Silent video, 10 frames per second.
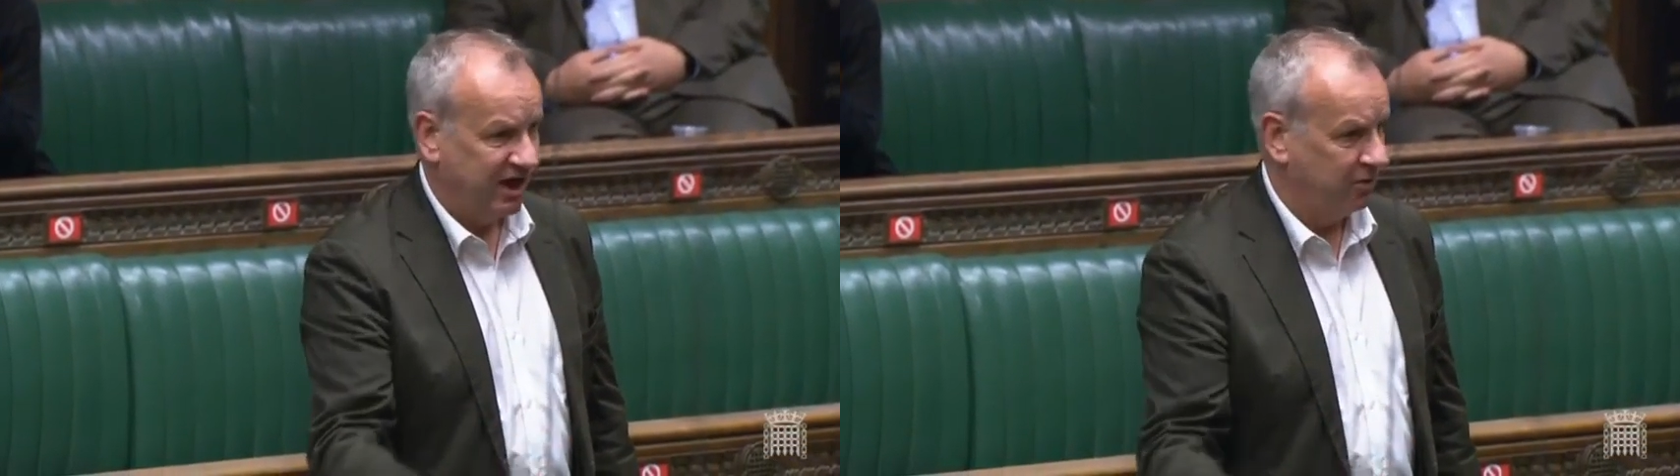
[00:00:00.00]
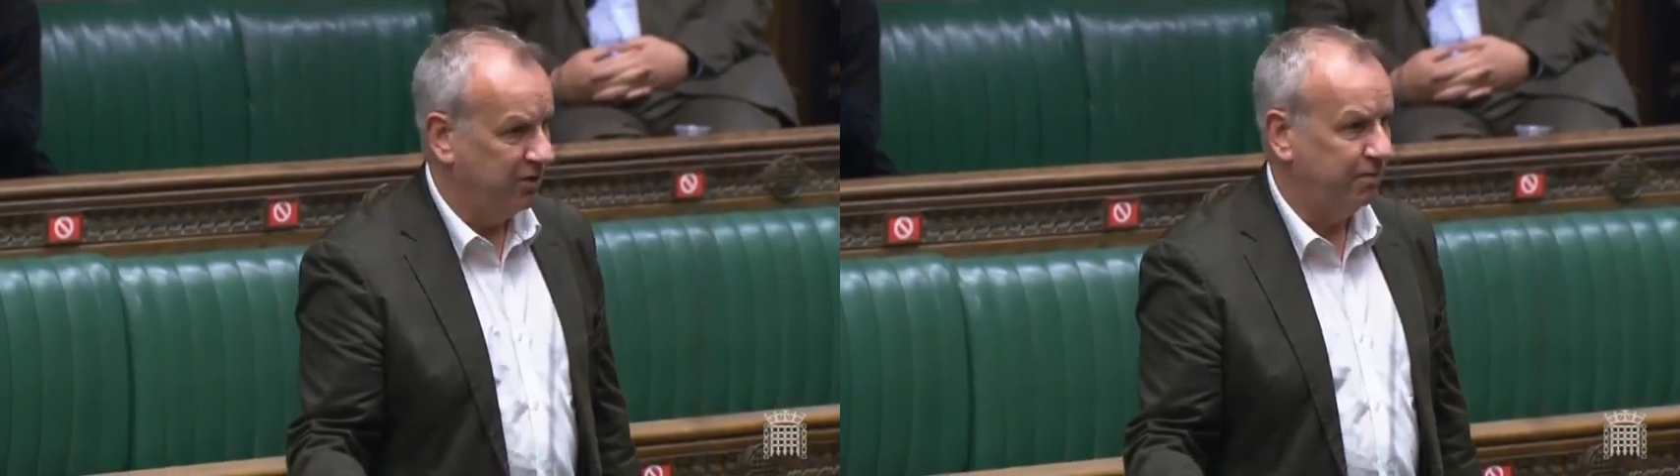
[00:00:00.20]

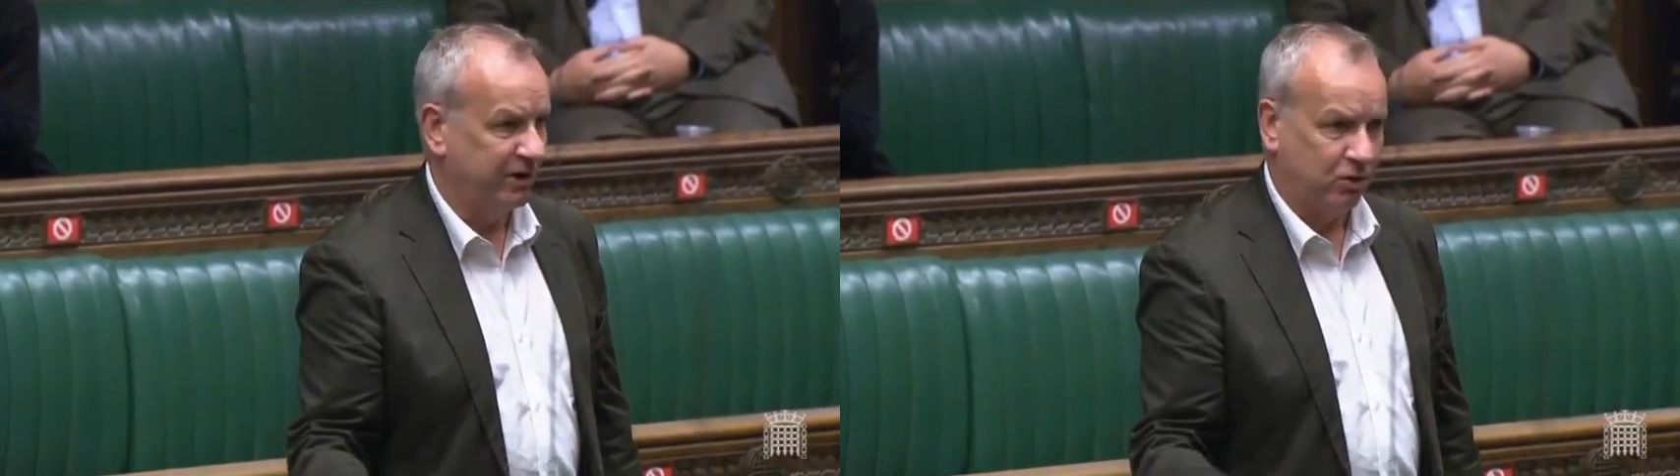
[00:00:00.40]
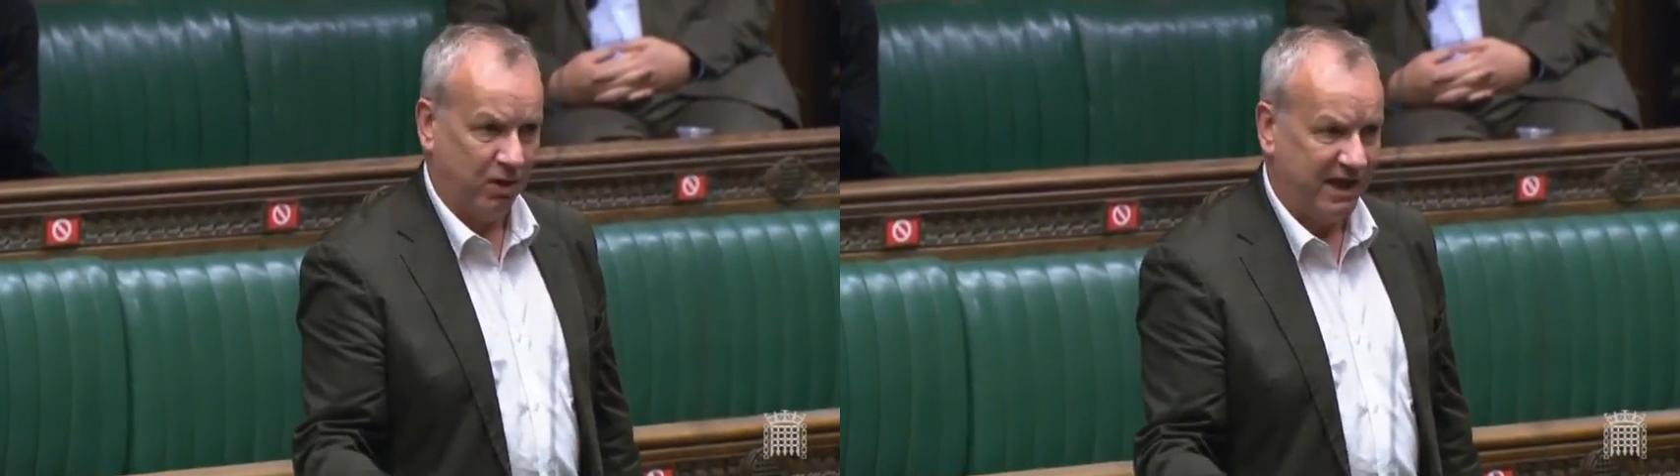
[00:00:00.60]
and we'll
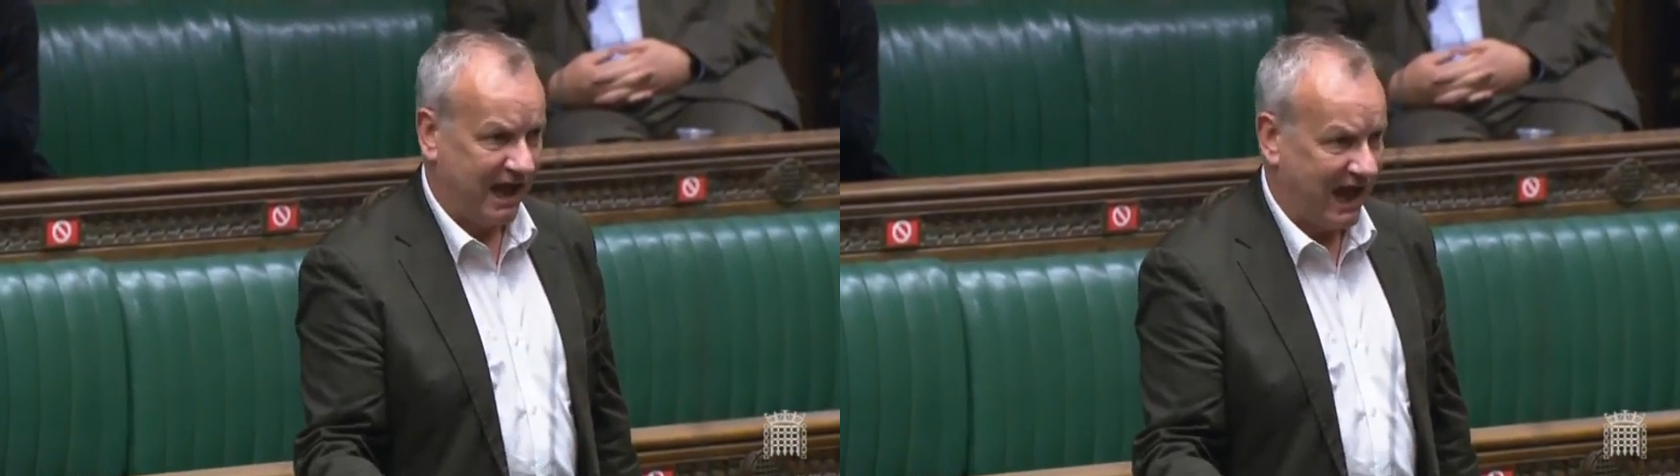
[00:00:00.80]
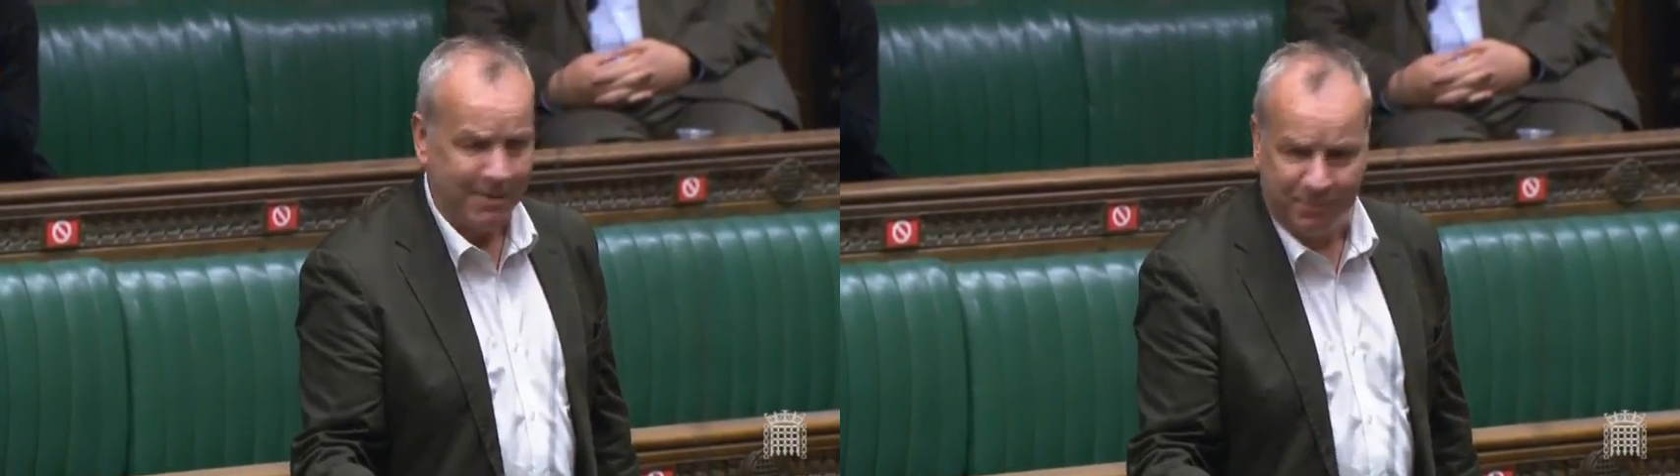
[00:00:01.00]
be quite
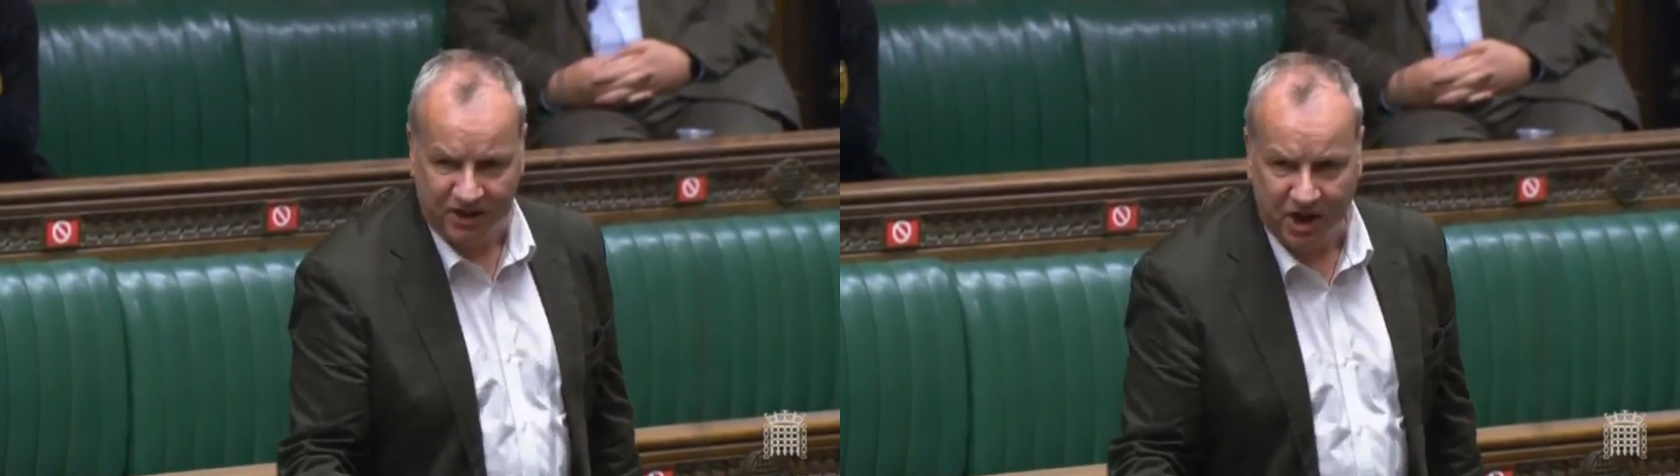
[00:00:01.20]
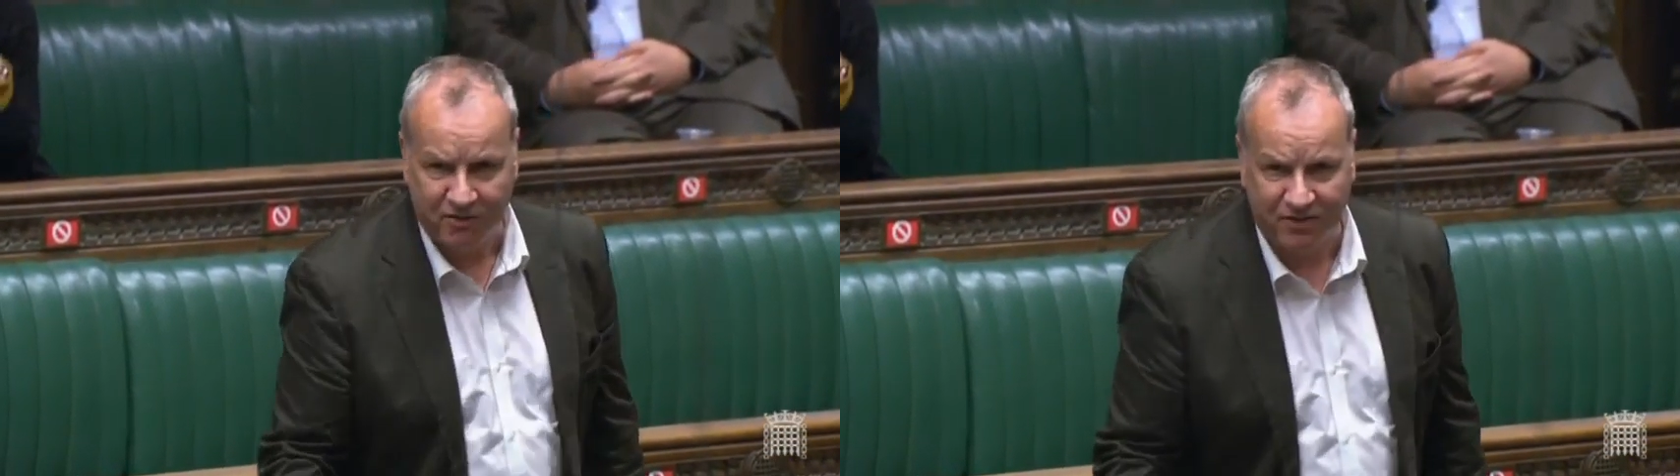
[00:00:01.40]

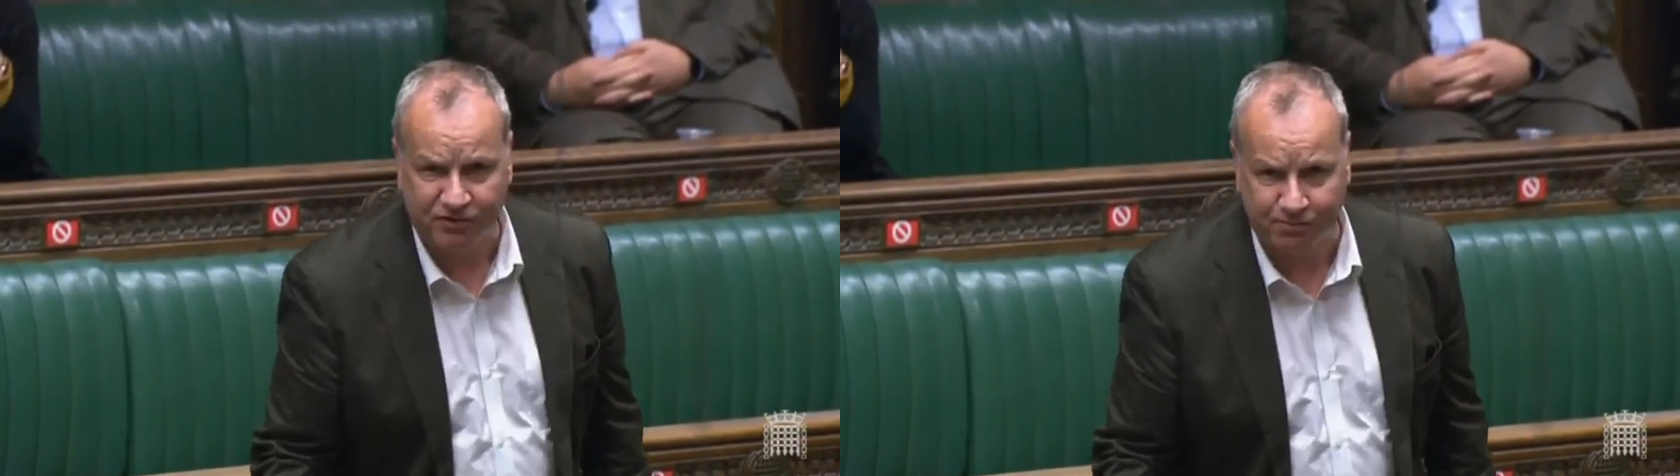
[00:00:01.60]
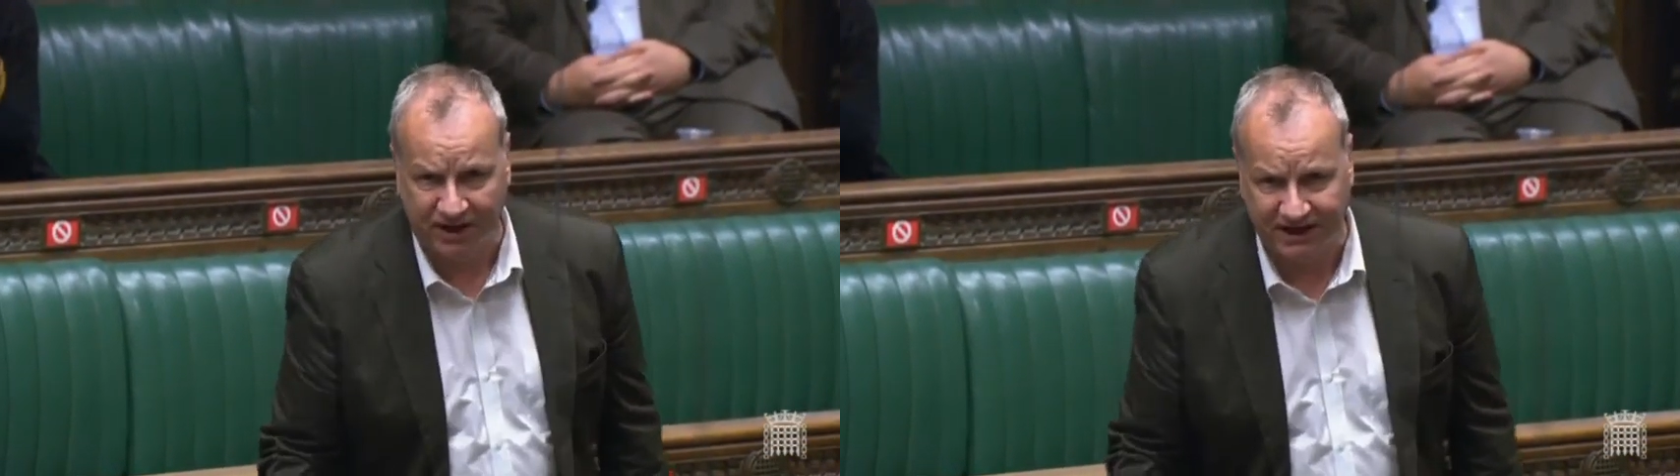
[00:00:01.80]
happily out of
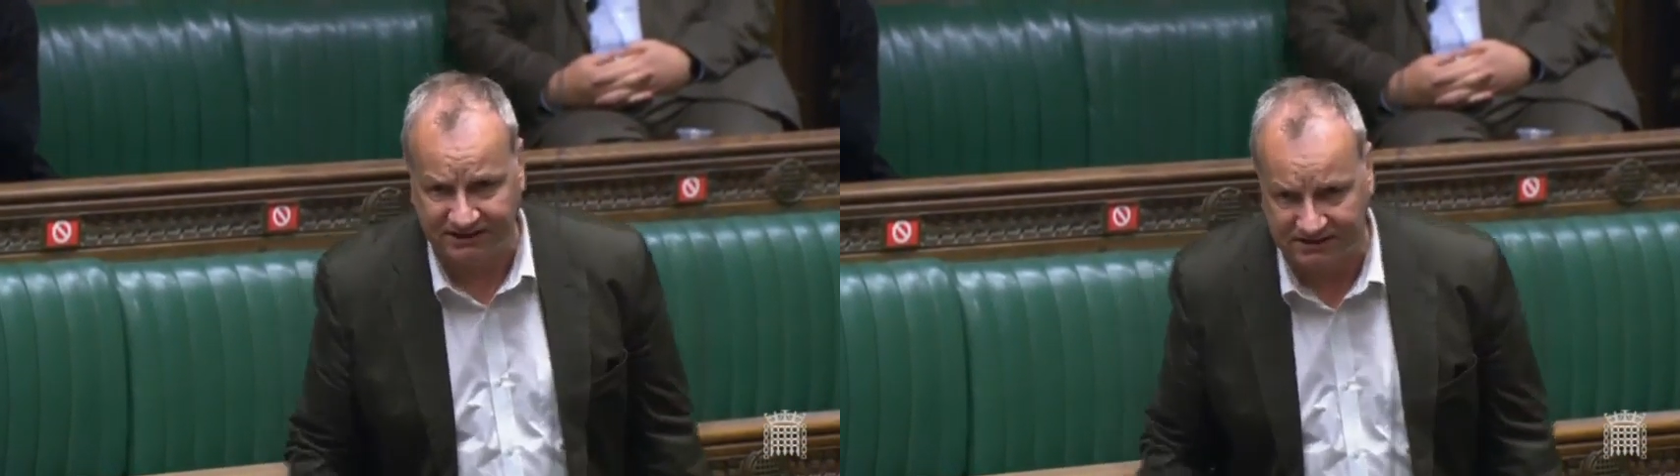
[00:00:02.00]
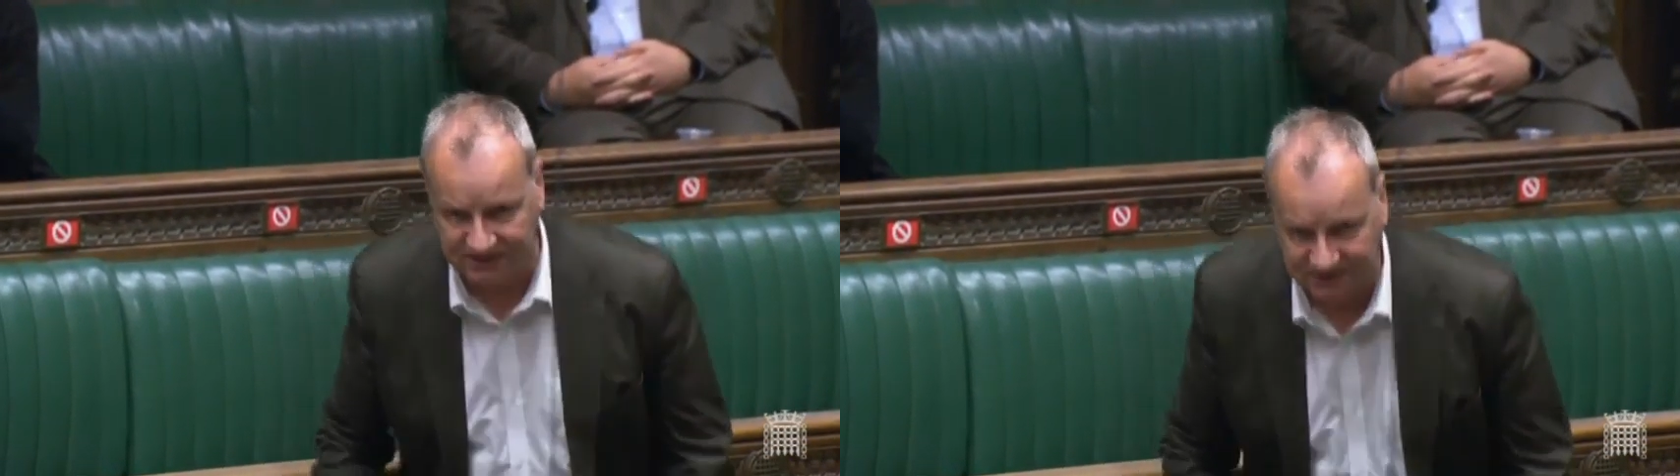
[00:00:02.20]
this
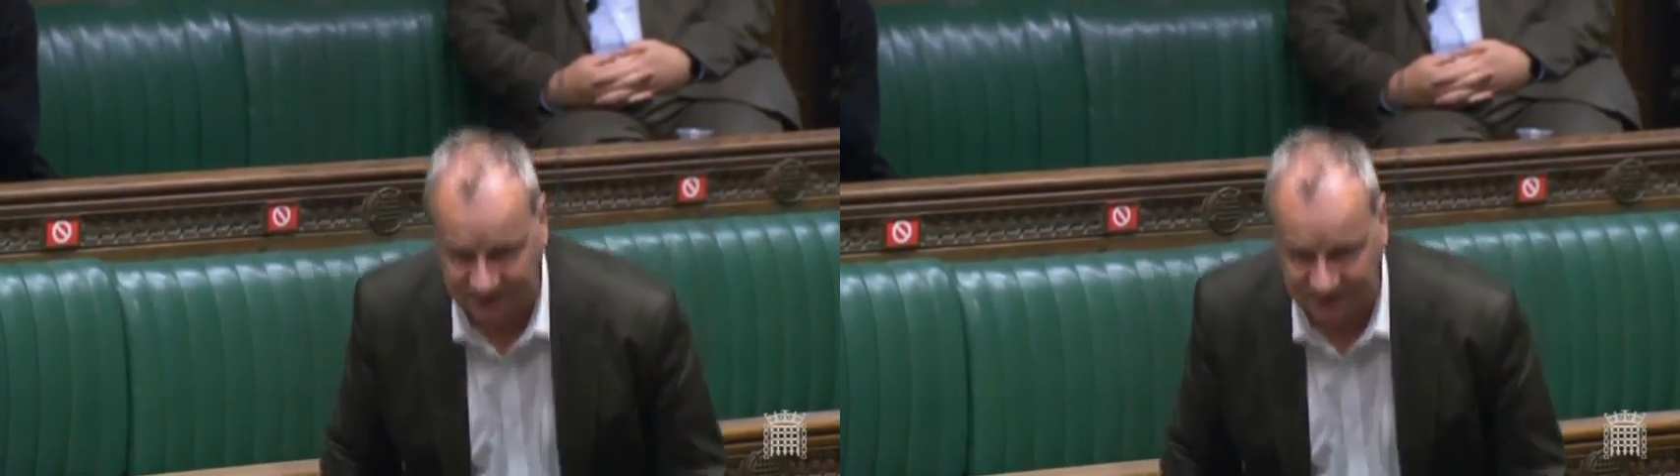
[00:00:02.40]
place?